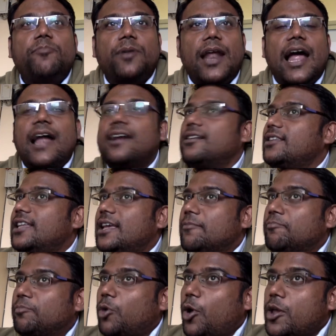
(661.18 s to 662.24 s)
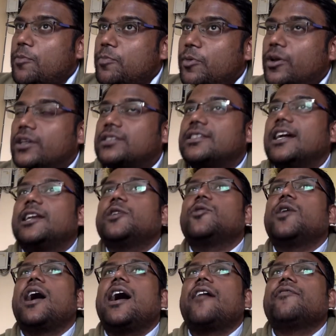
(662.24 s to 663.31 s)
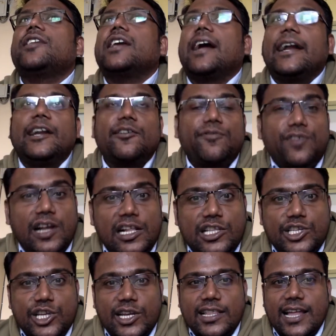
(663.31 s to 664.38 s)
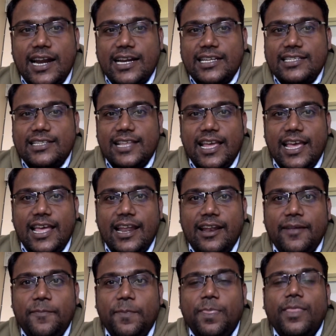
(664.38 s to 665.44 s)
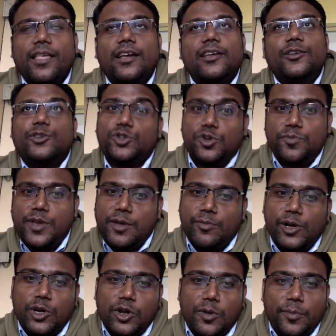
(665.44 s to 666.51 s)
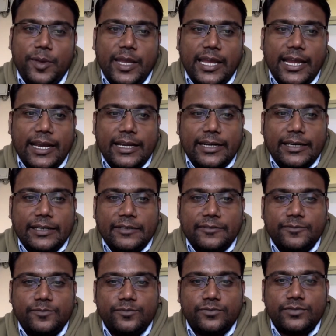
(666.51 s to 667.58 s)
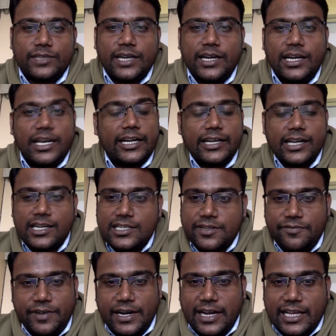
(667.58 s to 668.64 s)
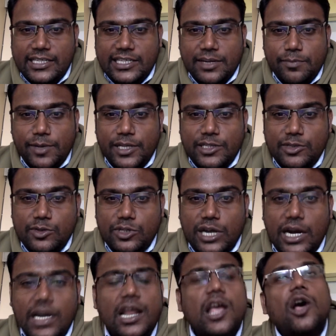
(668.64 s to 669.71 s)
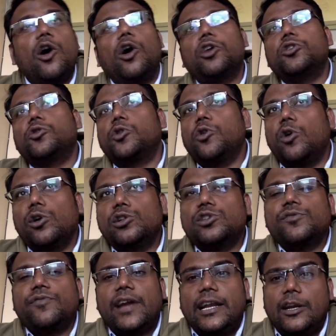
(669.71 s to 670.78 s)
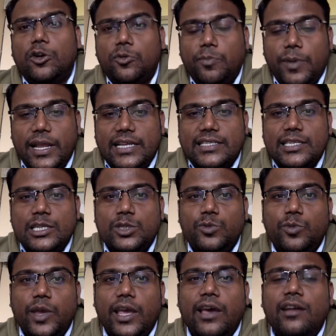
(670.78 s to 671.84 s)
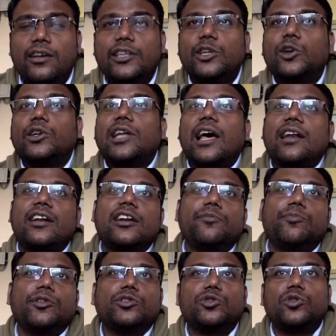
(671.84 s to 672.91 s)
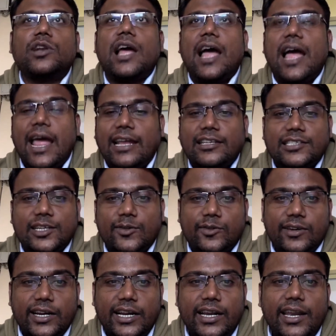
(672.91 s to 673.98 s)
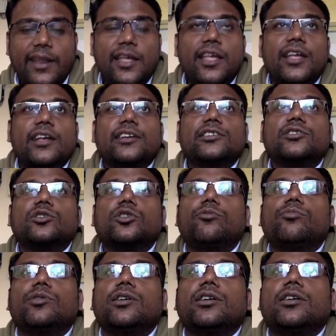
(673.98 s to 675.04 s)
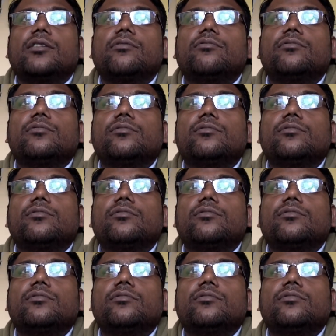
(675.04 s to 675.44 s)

brand, the employee perks that you have, the kind of culture that is there. You should be able to communicate it. Right? LinkedIn is a fantastic place to start, or you could also find out places where your target persona hangs out, right? So,